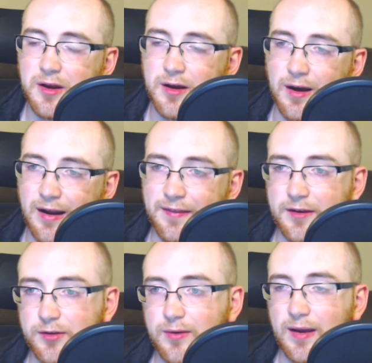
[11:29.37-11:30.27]
and they
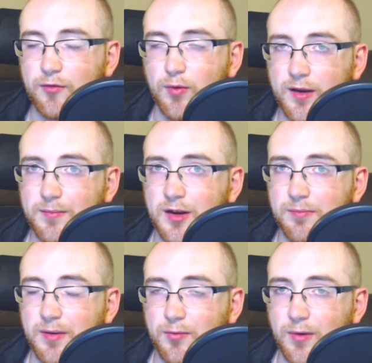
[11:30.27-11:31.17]
do have a
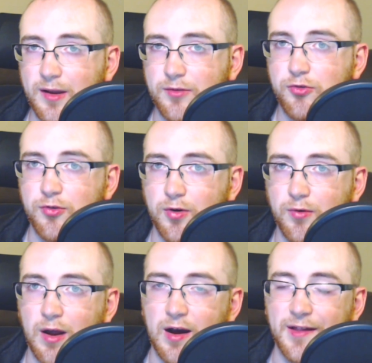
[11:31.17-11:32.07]
recommended bitrate
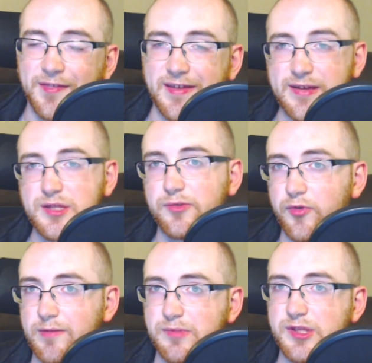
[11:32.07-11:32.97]
shown on the
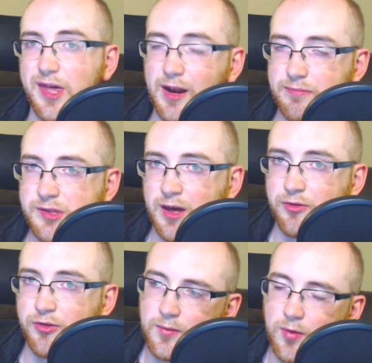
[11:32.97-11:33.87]
stream setup section.